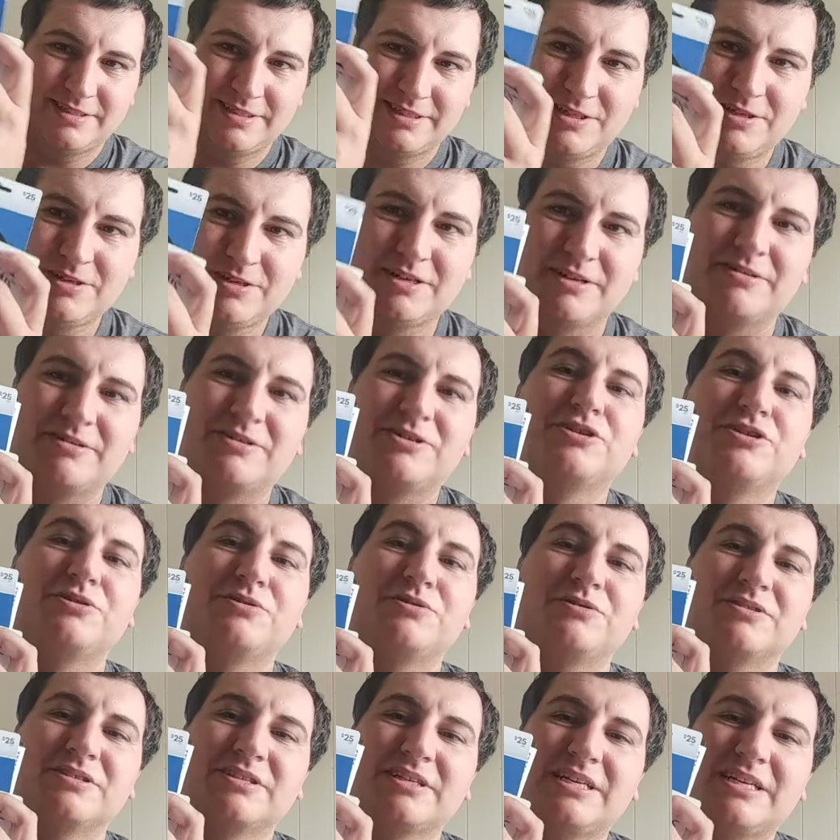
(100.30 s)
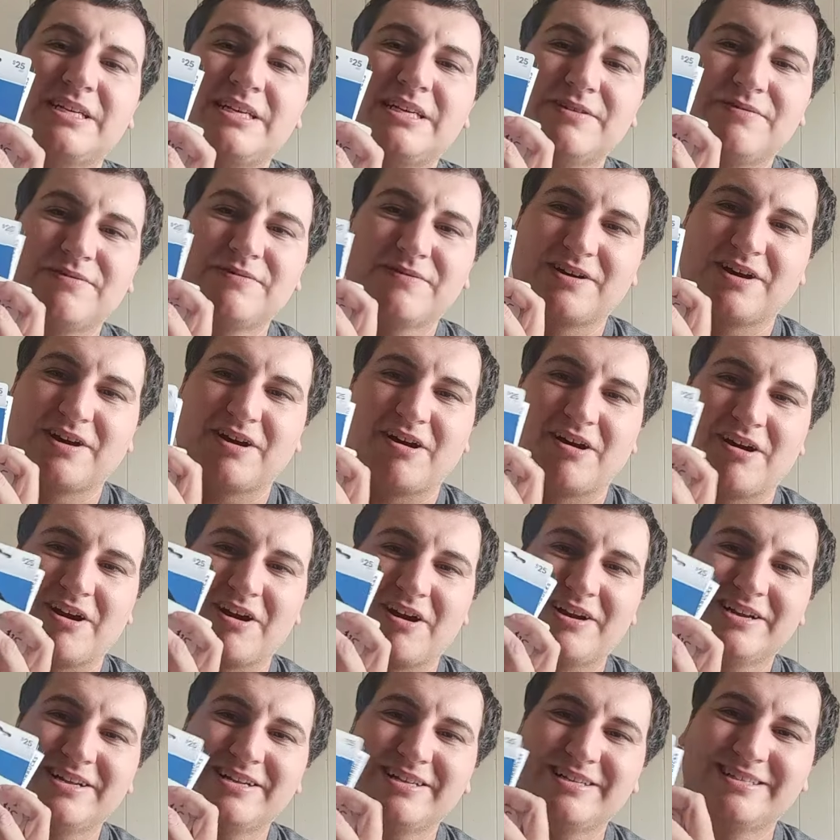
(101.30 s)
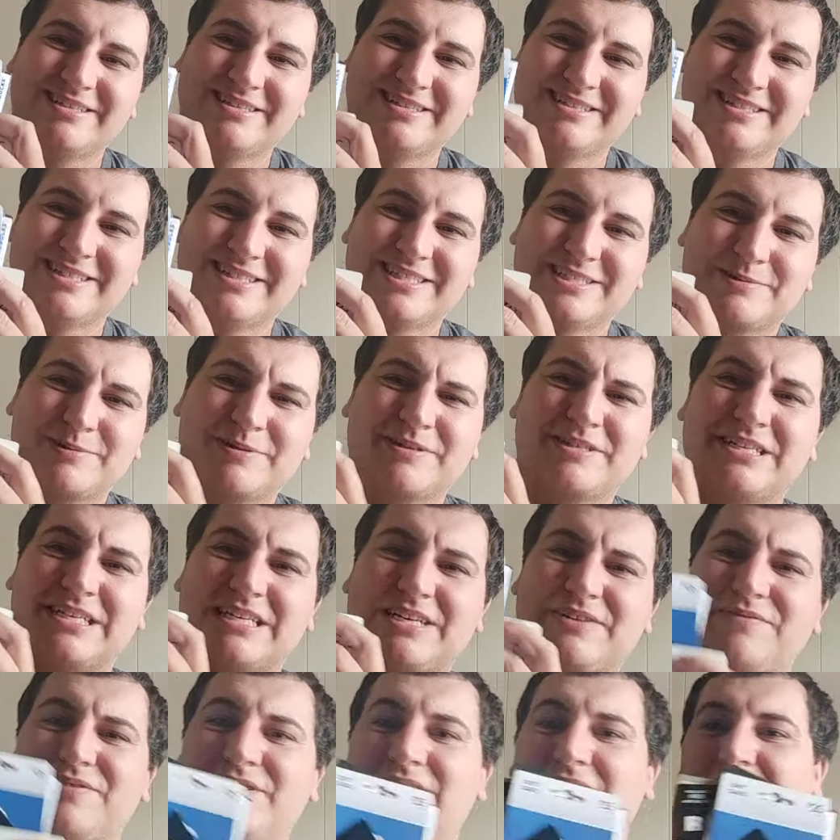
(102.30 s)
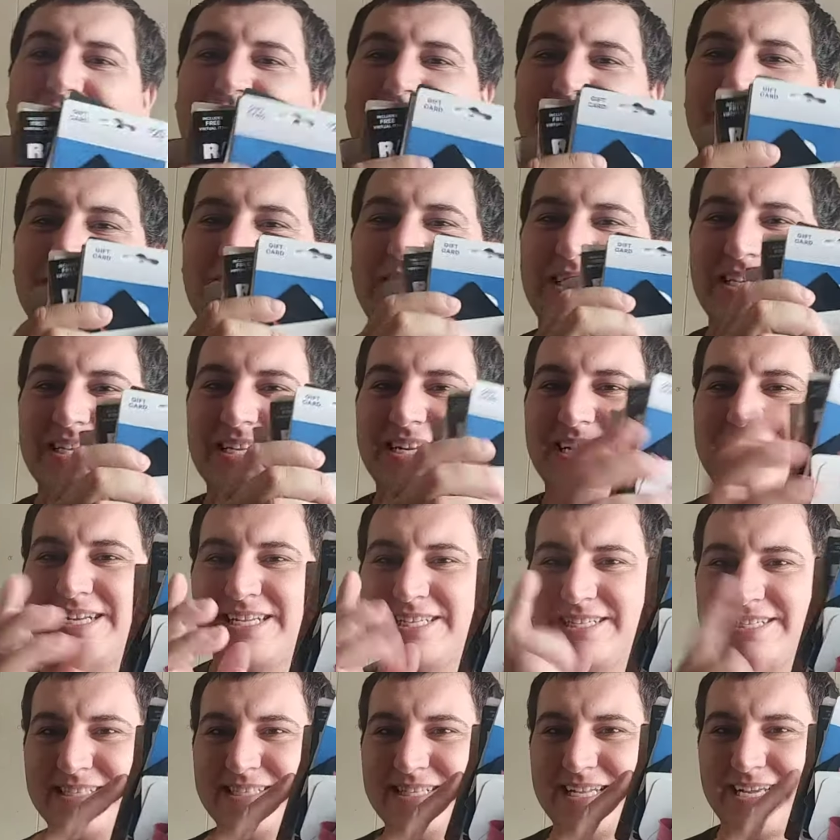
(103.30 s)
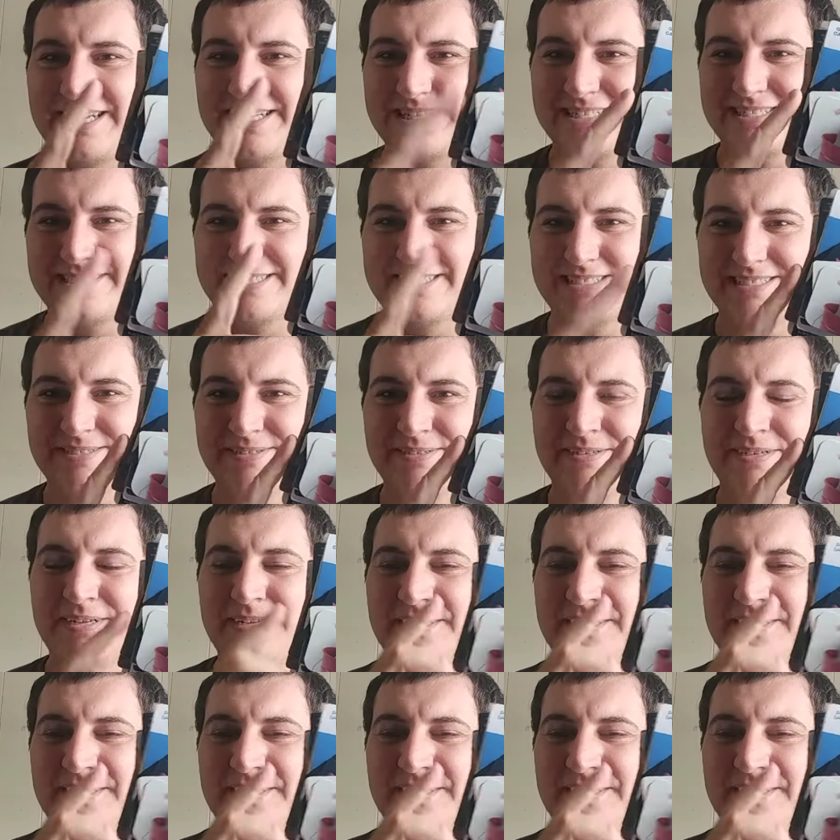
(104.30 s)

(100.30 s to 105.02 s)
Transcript: you could choose a gift card, especially if you live in the United States.